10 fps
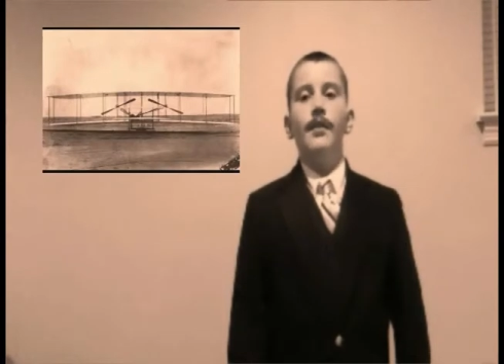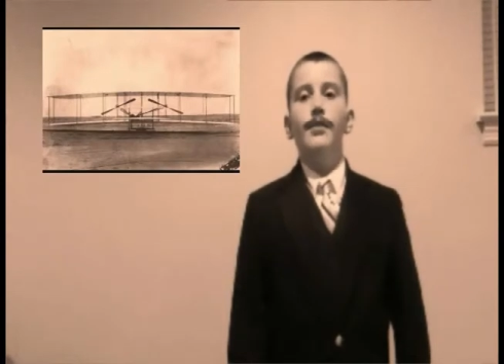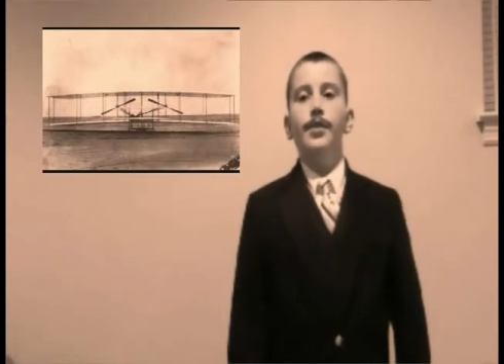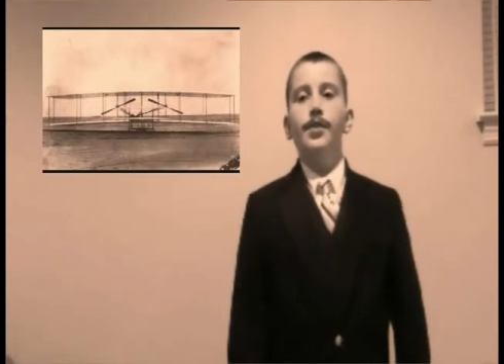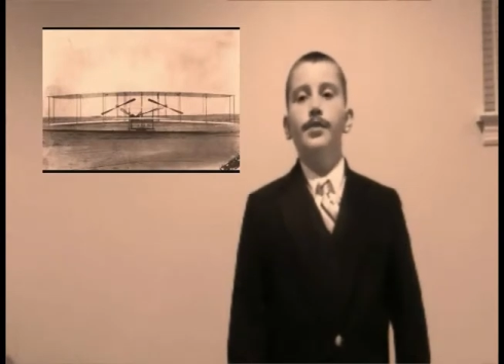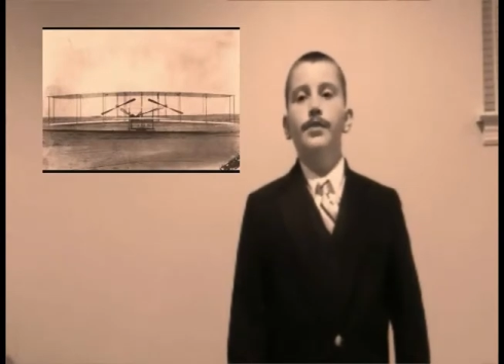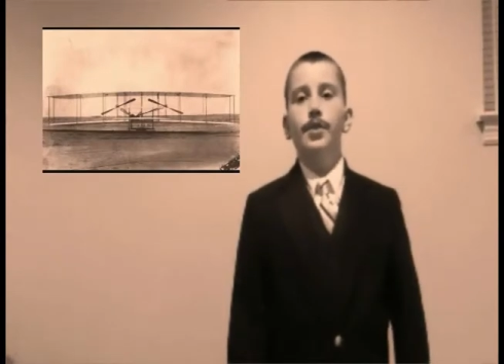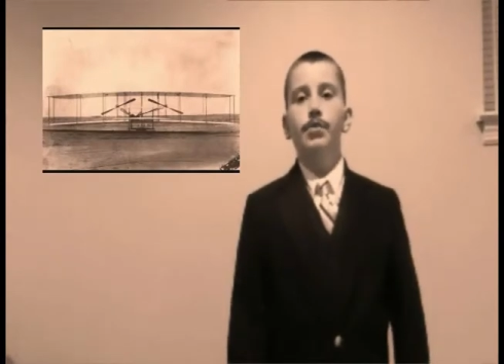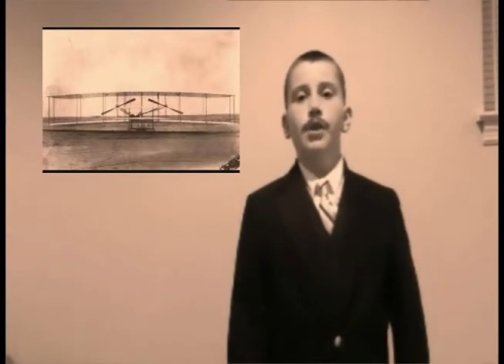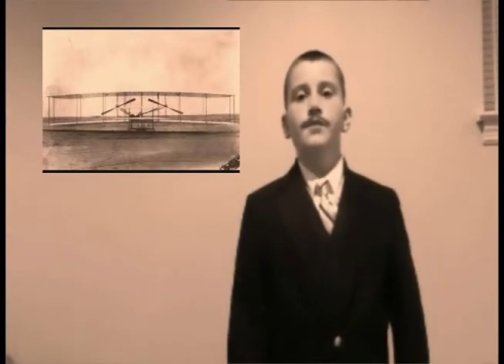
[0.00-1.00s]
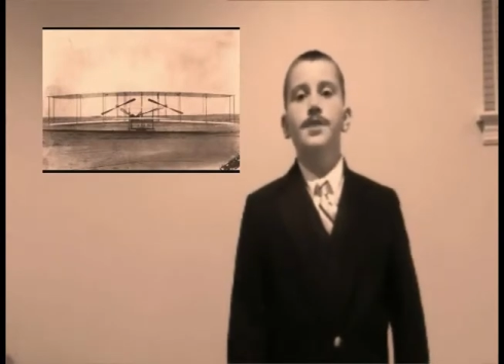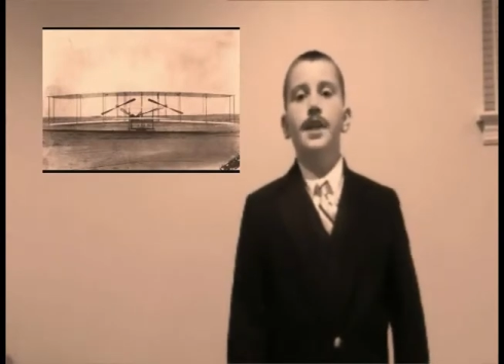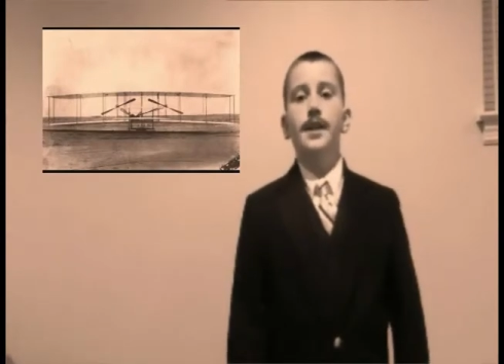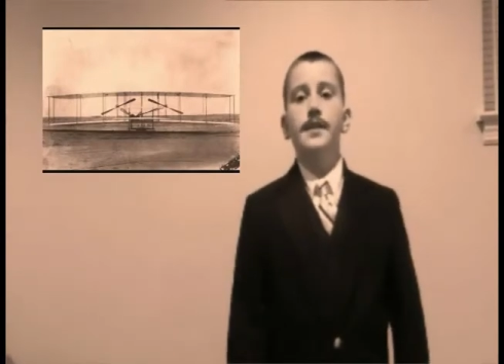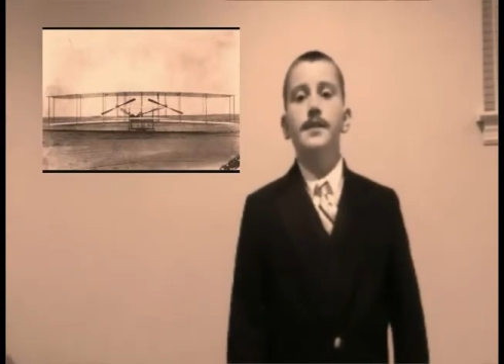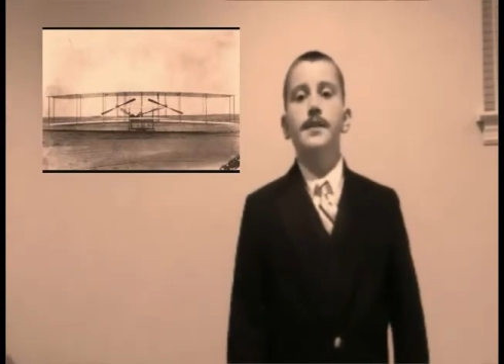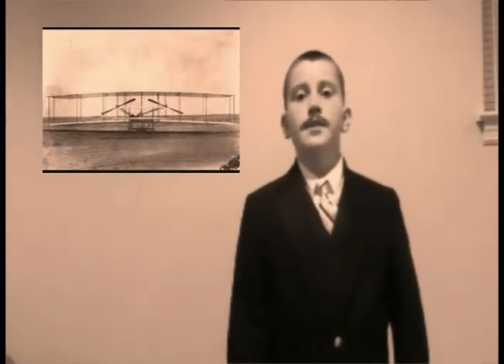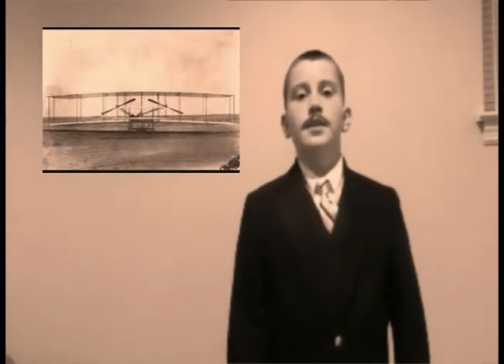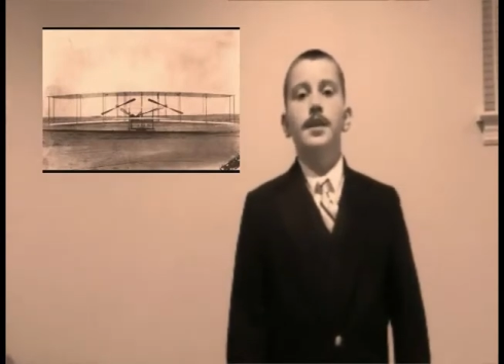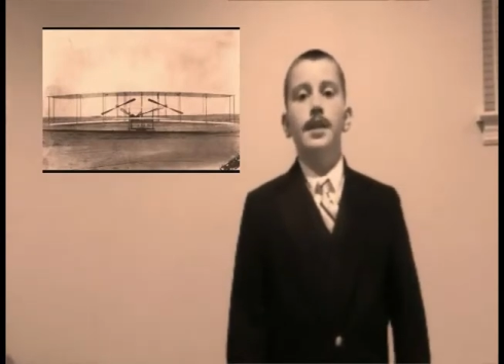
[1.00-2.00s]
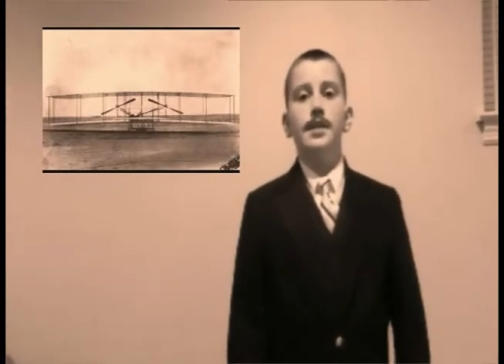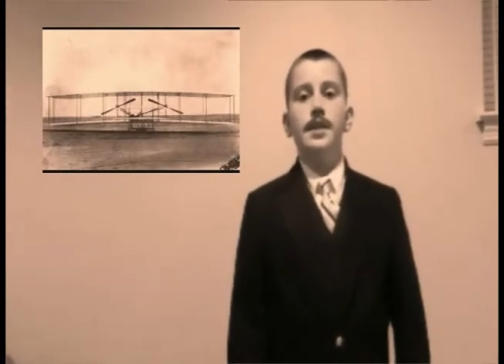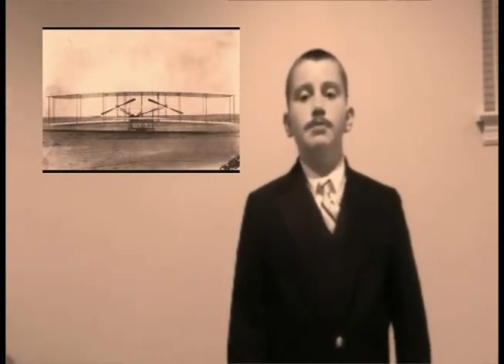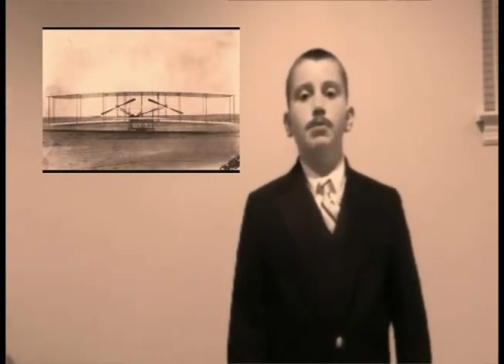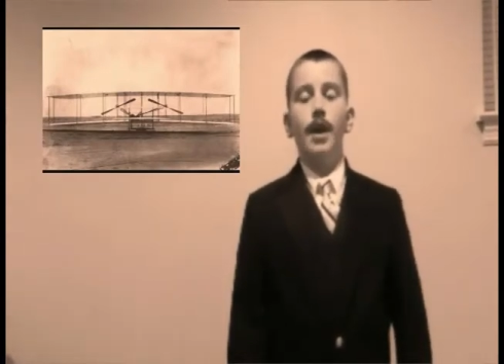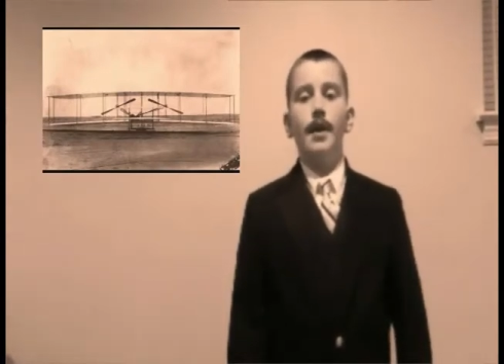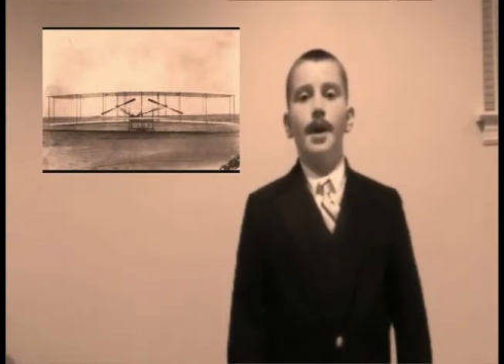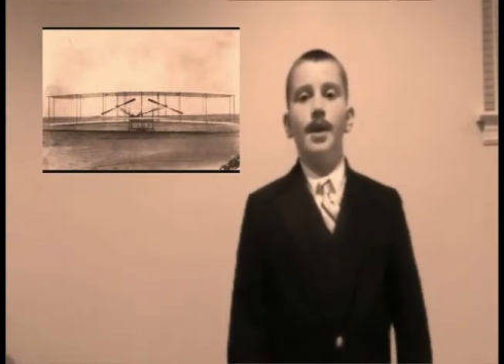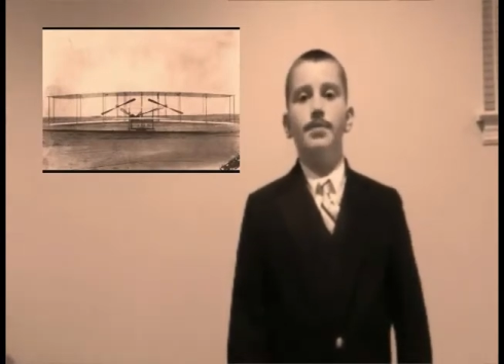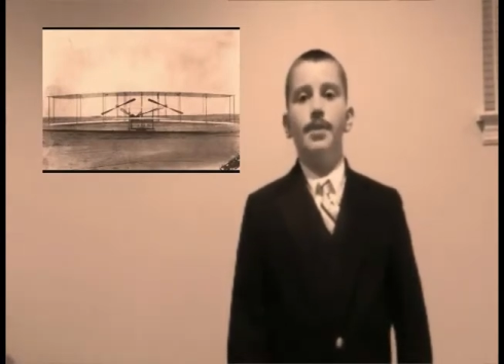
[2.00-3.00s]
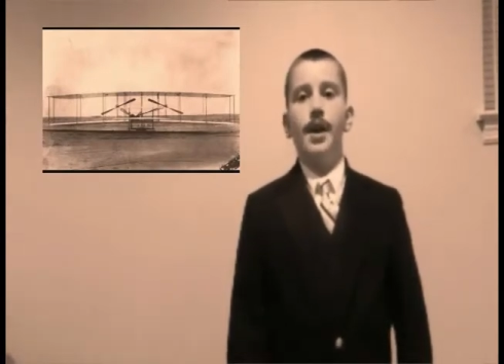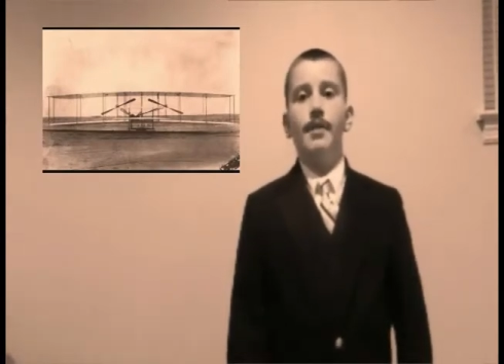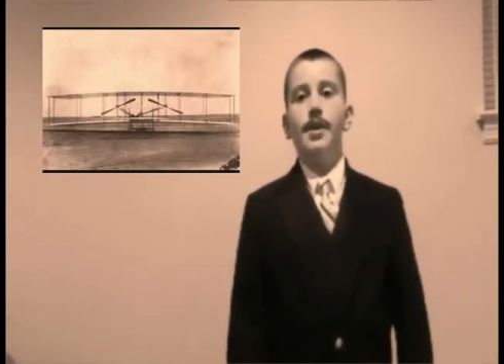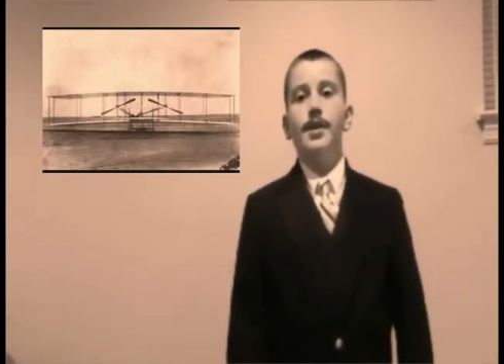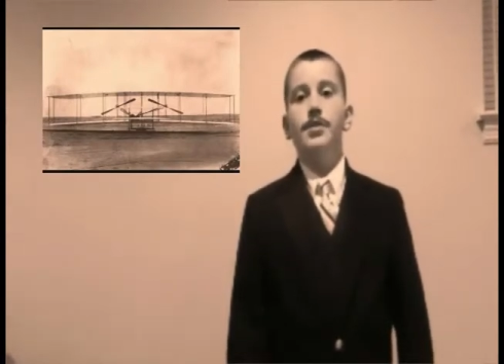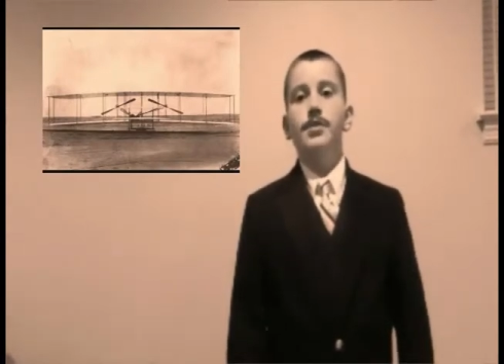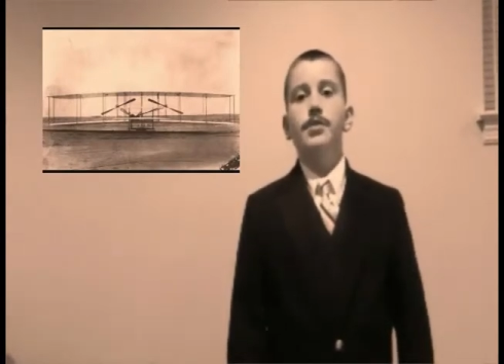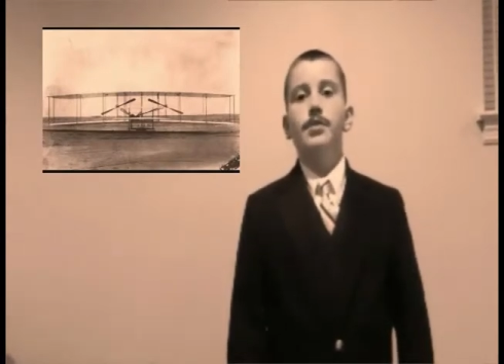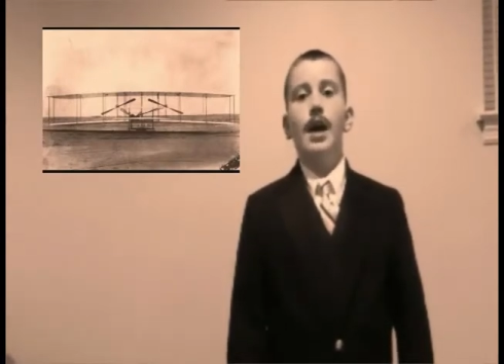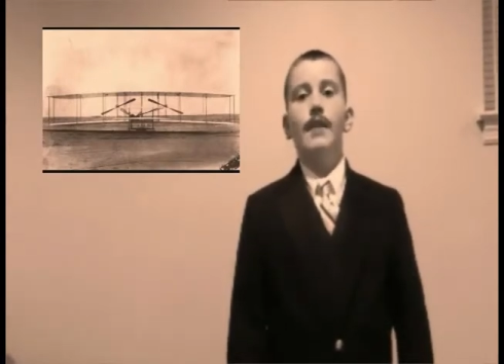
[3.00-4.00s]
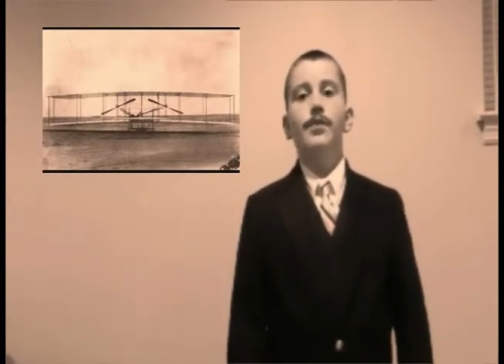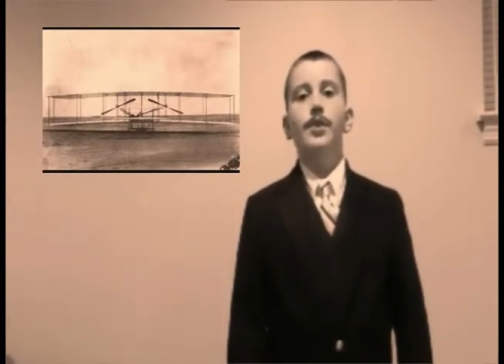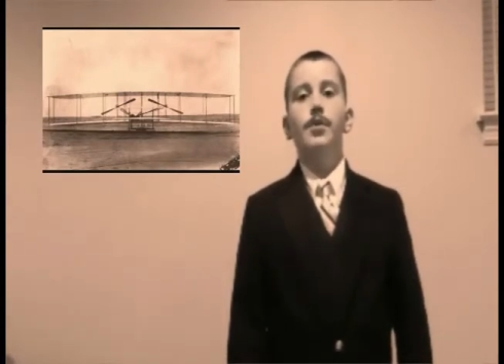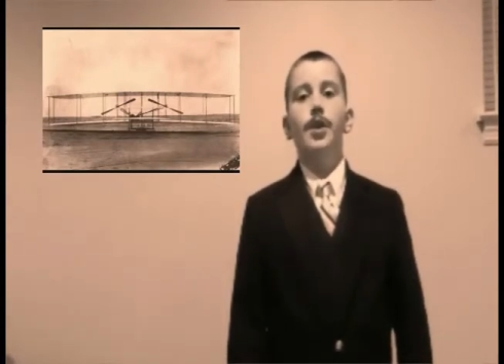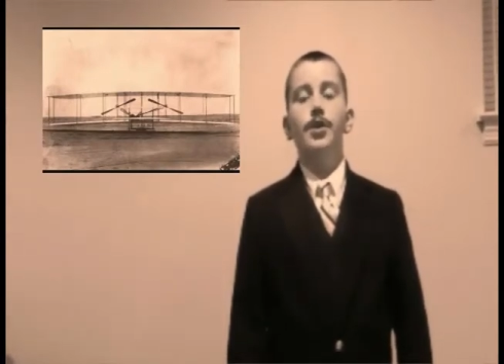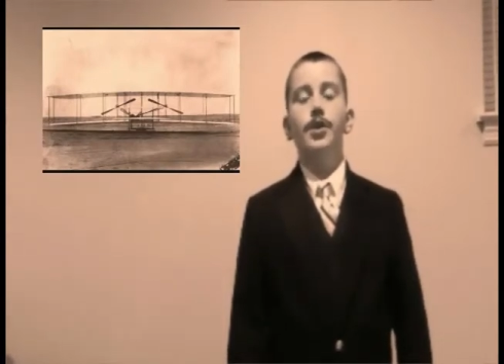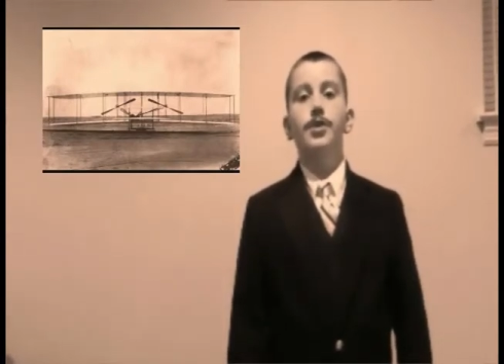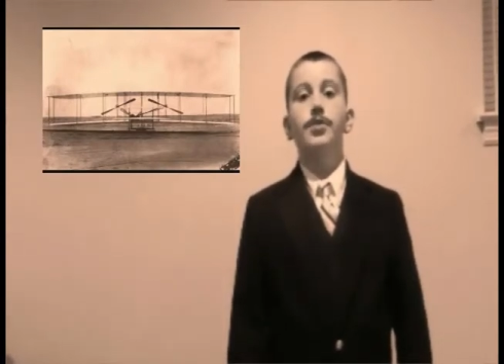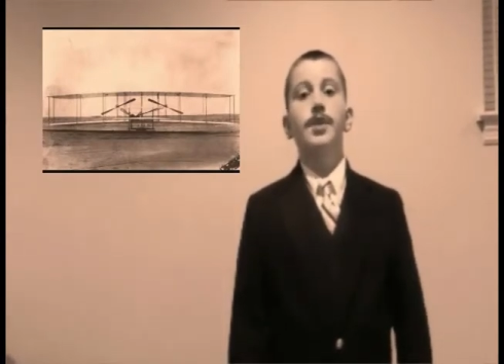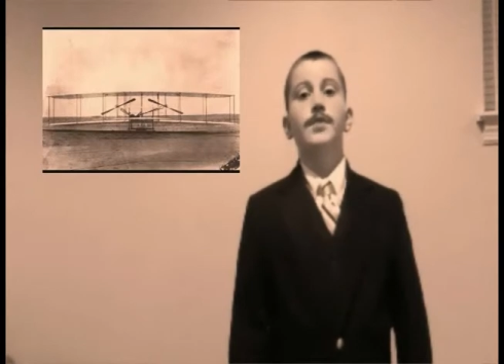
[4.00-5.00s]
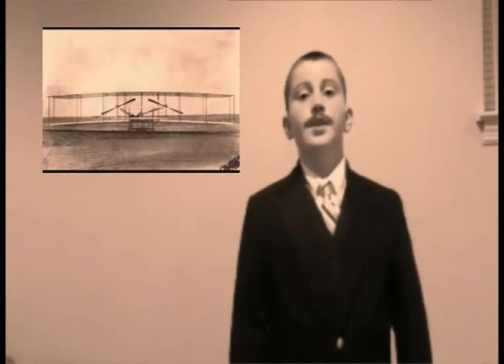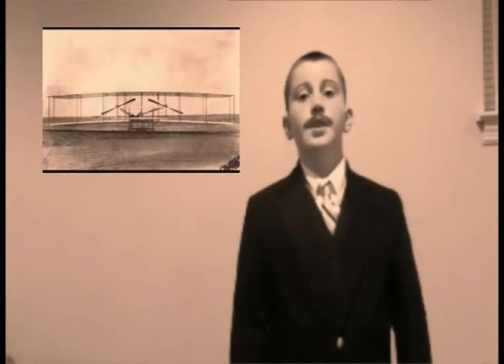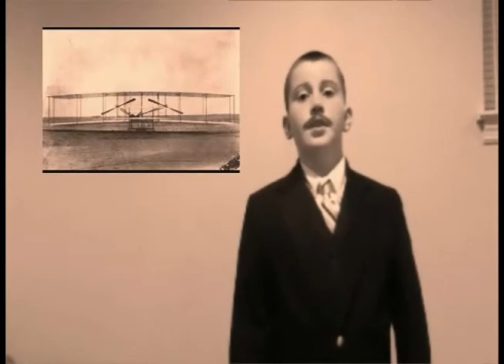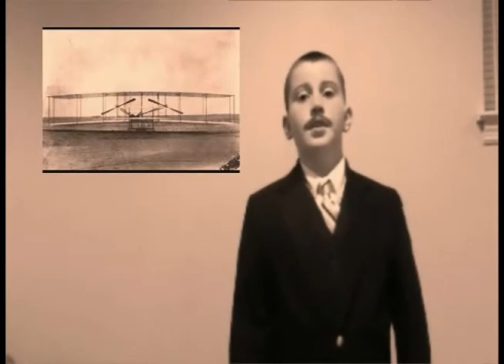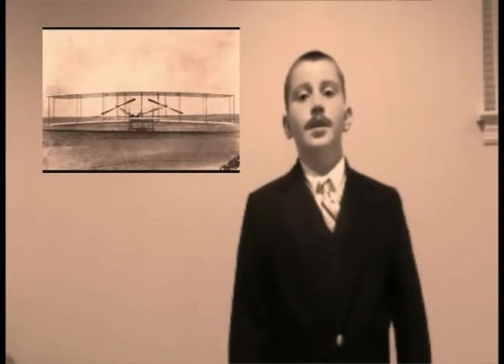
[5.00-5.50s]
I flew for 12 seconds at 6.8 miles per hour, and I flew 120 feet.